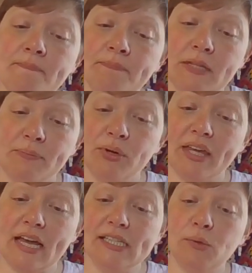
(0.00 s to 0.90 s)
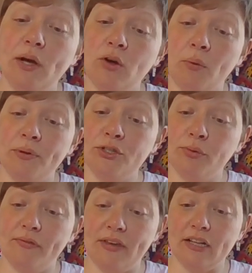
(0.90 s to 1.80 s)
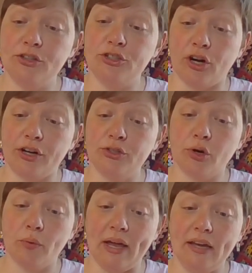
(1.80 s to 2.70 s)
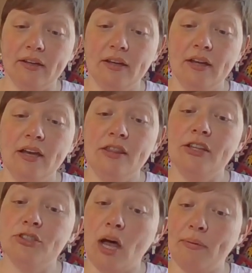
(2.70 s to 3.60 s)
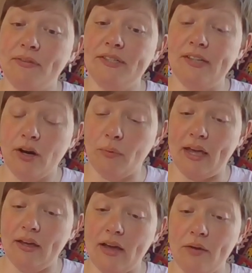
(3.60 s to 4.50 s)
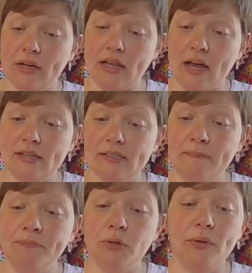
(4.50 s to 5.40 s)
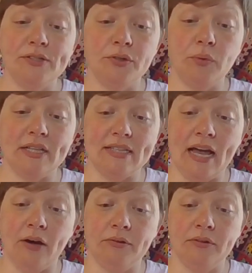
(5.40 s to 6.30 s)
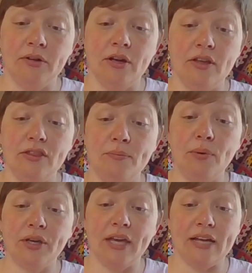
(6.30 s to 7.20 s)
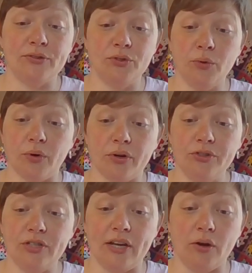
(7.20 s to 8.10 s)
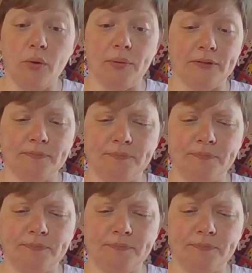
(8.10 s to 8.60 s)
The bookcase swung open to reveal a dark doorway. The top of a stairway, I realized. The wizard went down. The bookcase door stayed open.